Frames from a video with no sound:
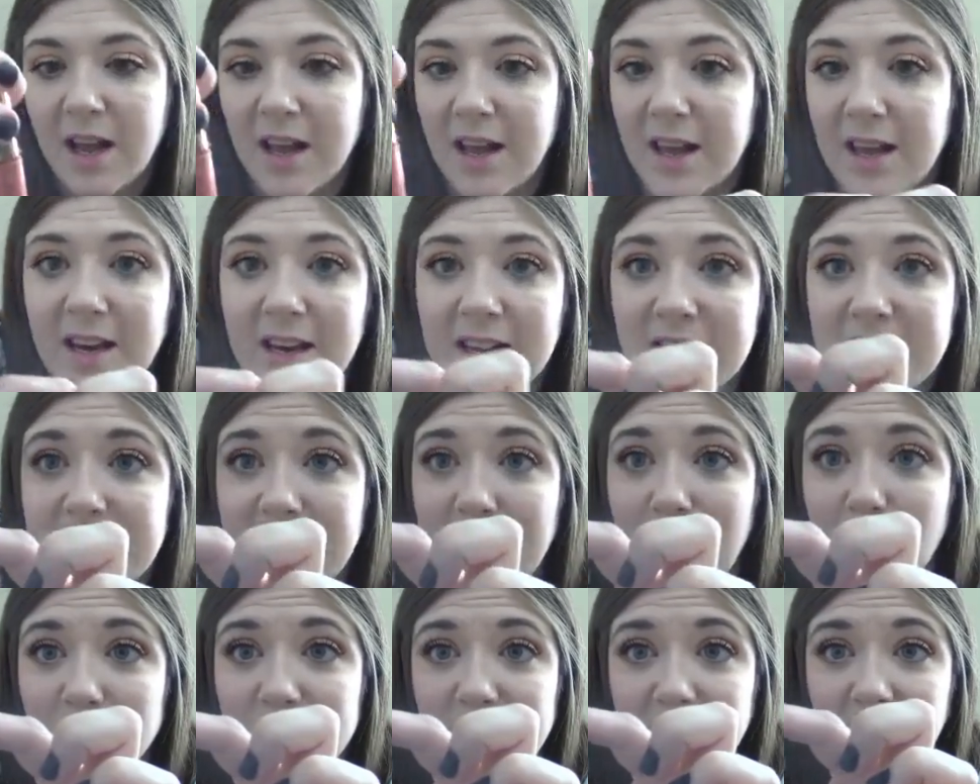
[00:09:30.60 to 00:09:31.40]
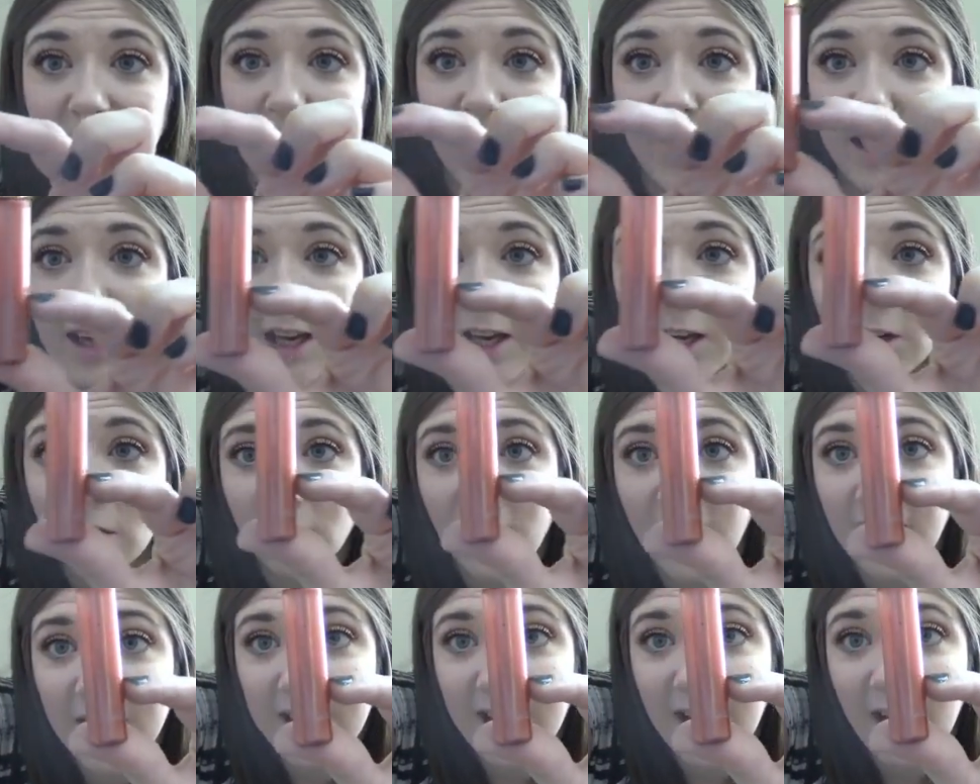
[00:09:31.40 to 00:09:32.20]
It is down to here
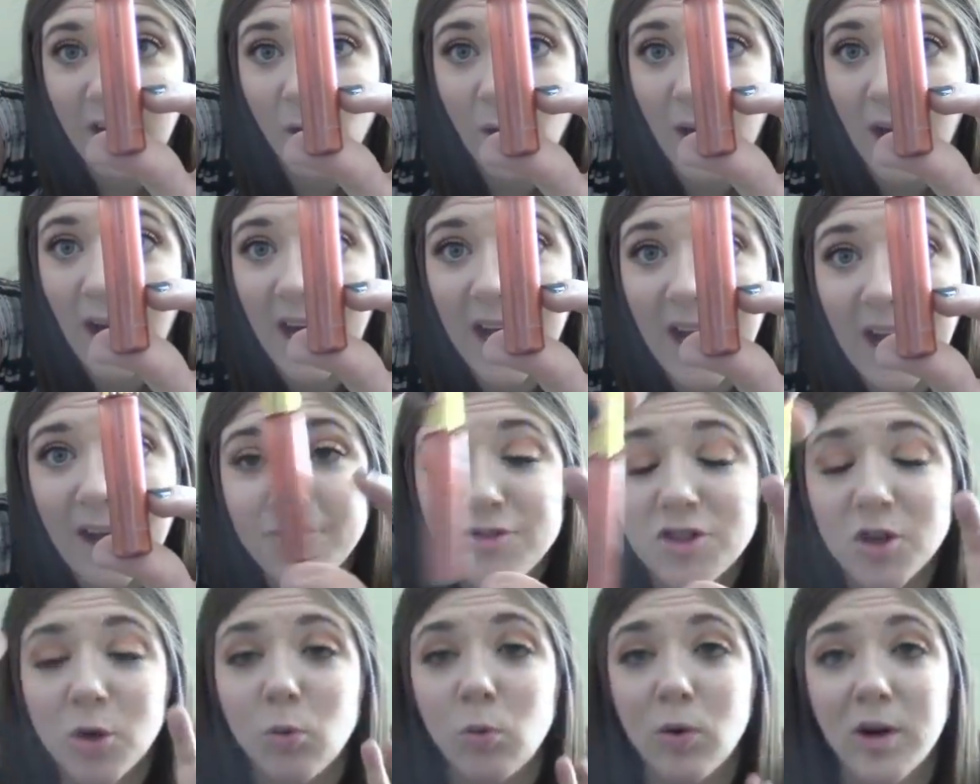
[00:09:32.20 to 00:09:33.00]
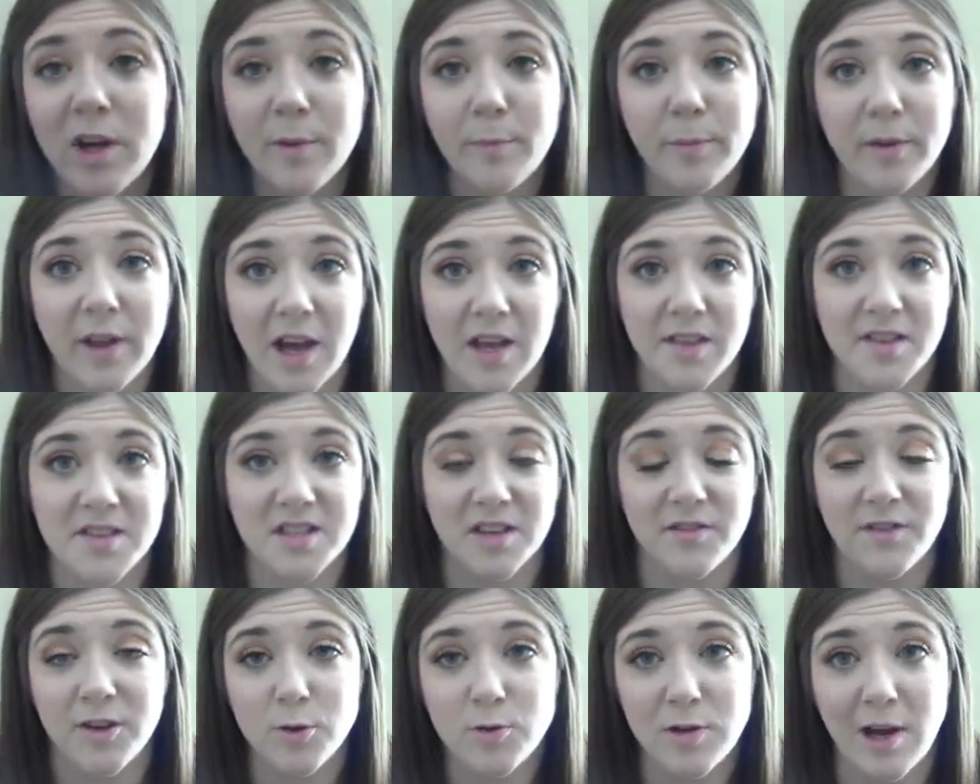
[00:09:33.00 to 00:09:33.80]
right now. I have to reapply
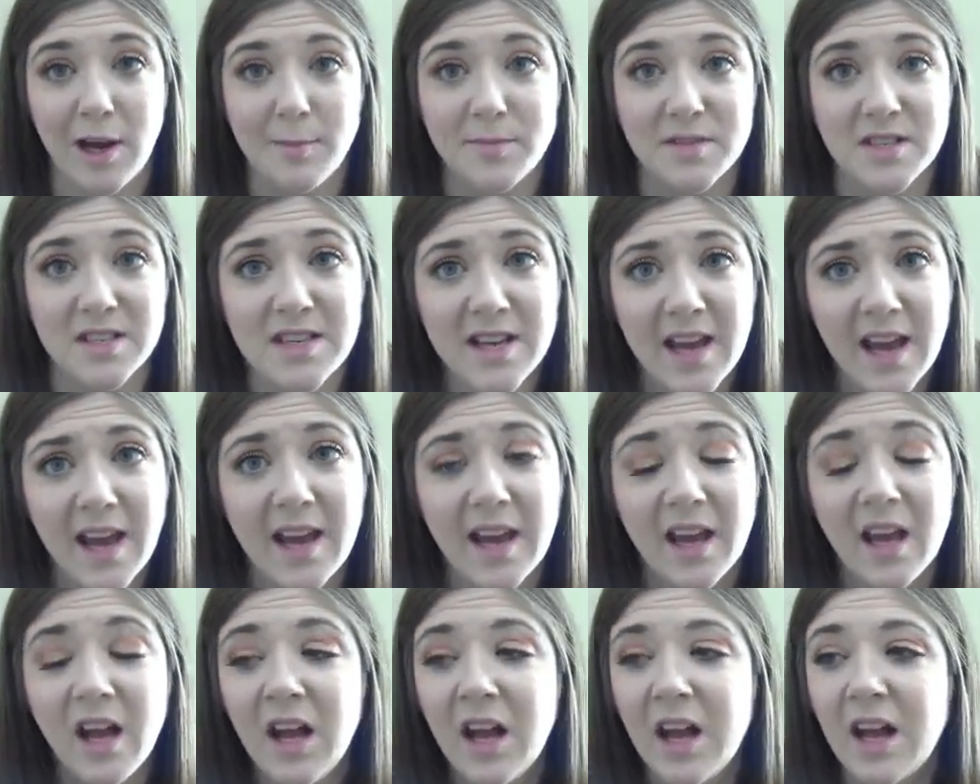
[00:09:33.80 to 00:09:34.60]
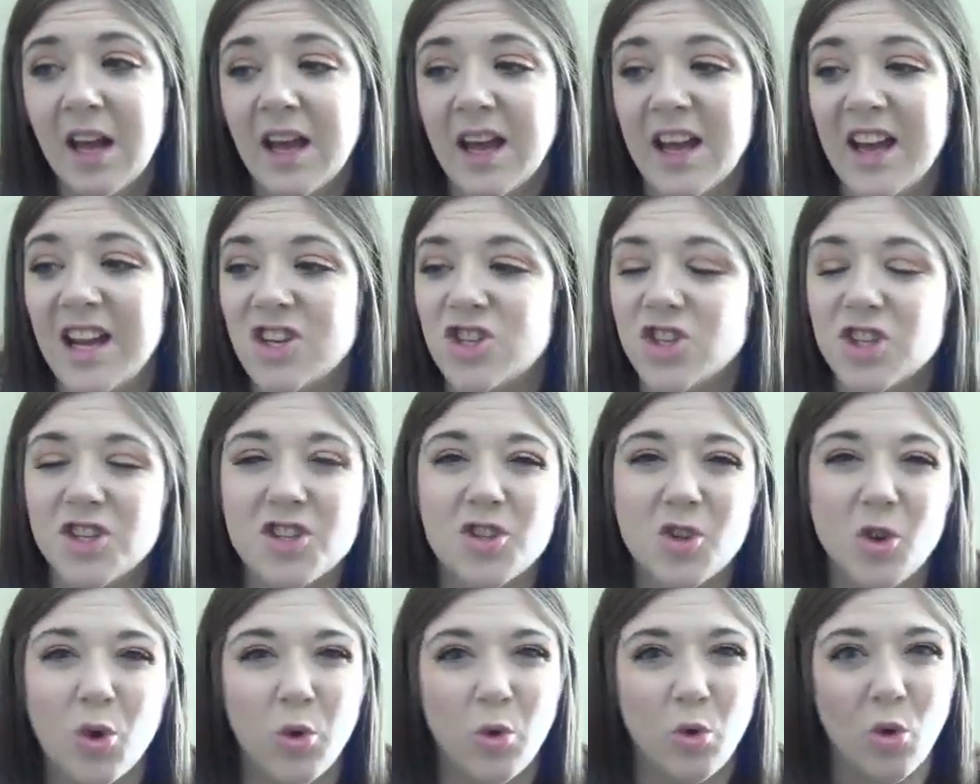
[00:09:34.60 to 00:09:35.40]
this a few times a day. It
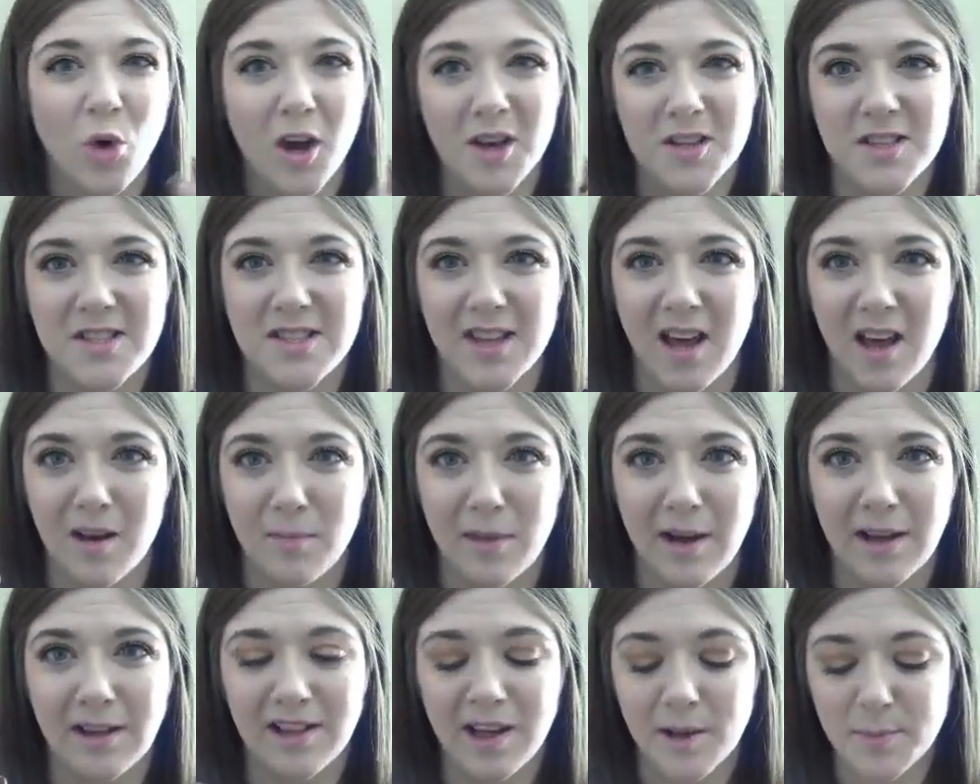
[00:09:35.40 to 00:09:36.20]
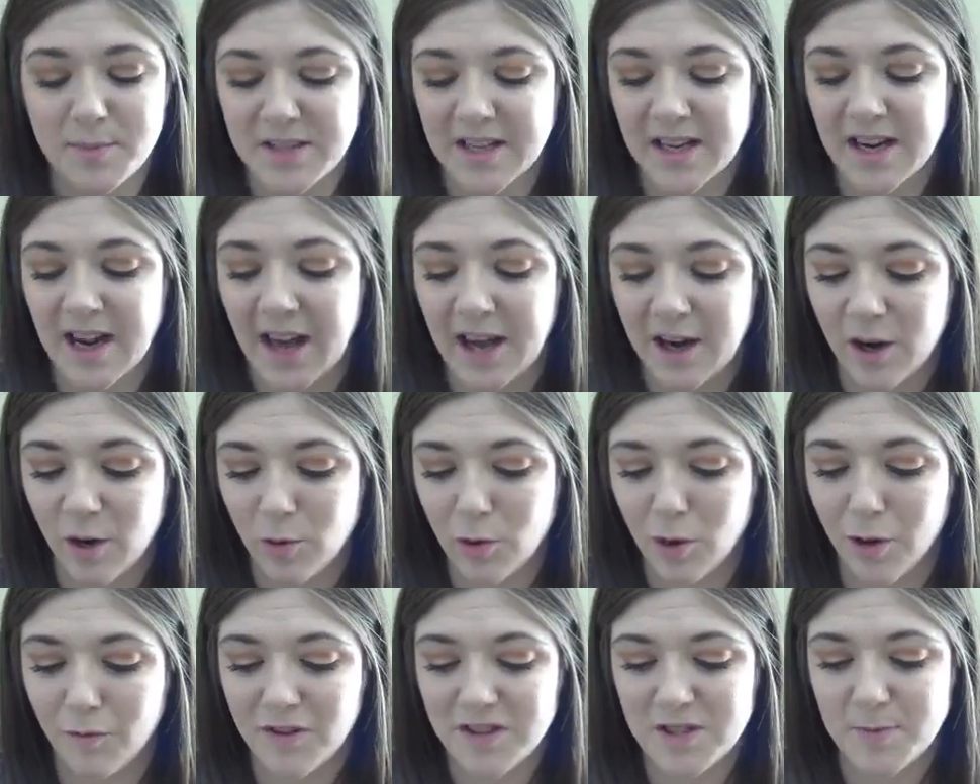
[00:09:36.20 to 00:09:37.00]
just crusts on my lips. And I
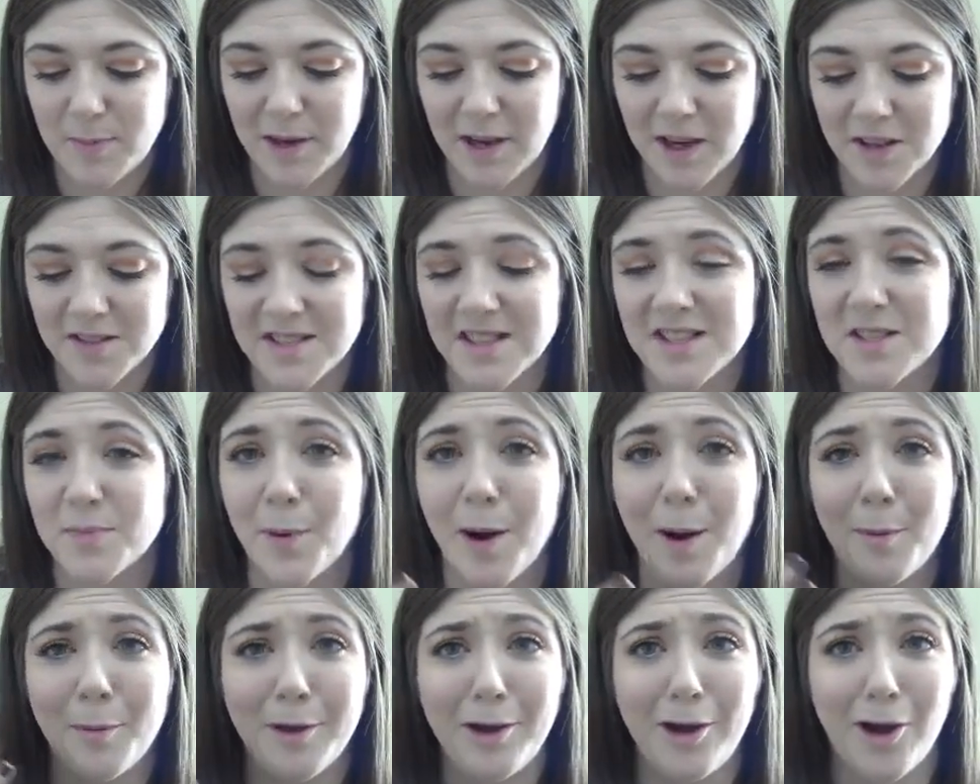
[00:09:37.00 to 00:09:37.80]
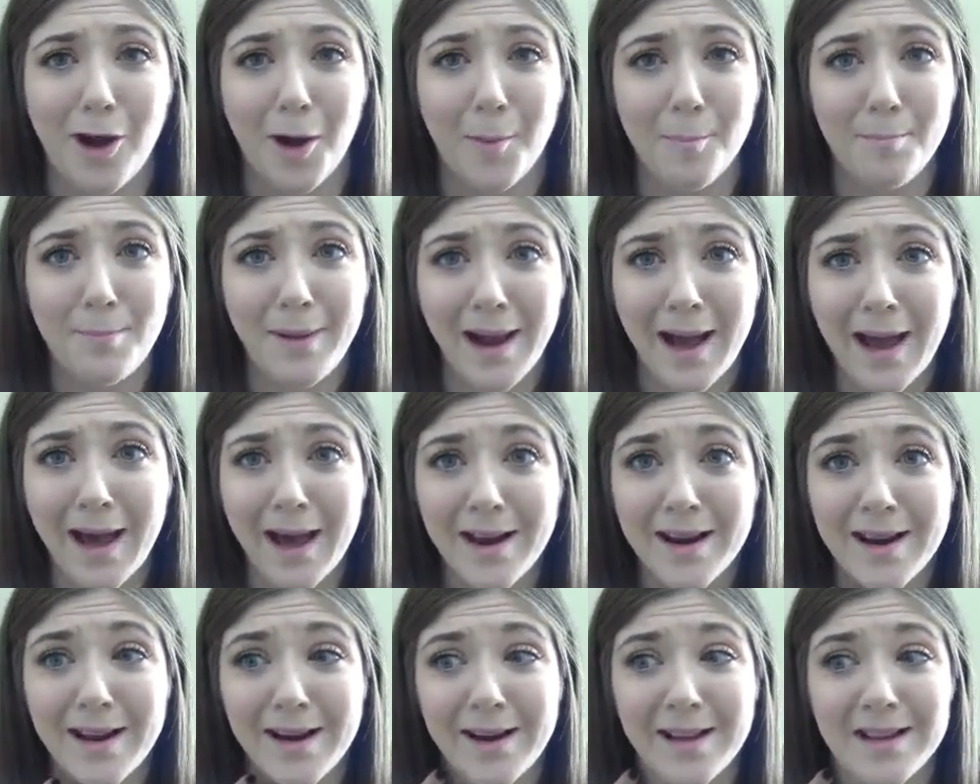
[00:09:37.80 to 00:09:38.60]
don't know if it's because it's probably gone
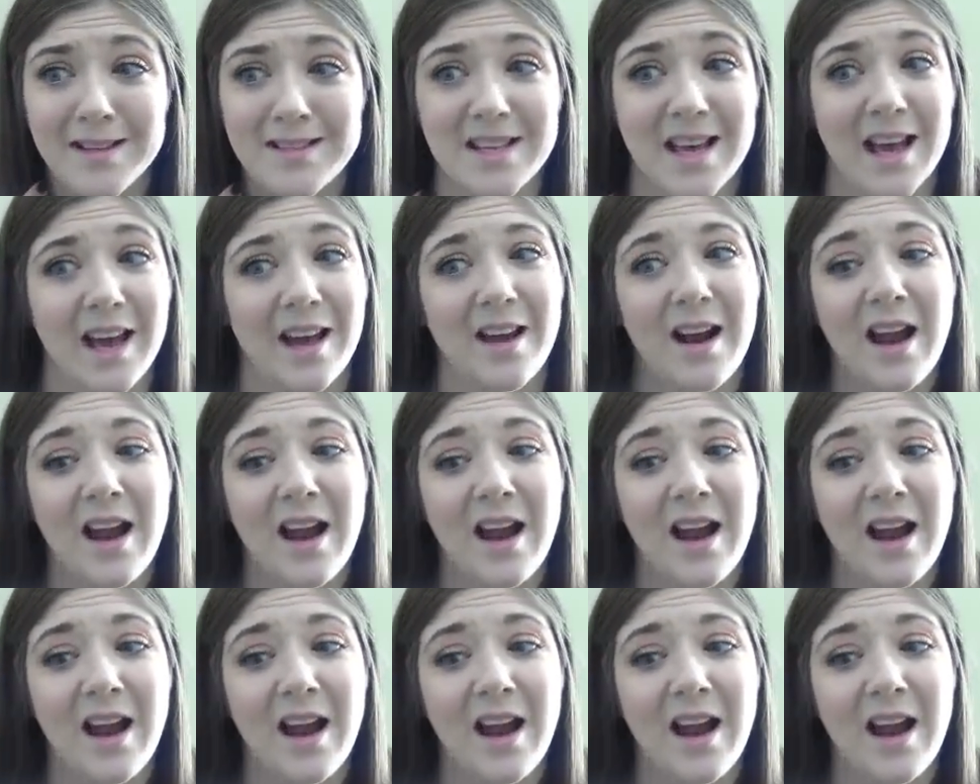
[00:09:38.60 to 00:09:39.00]
bad and it's,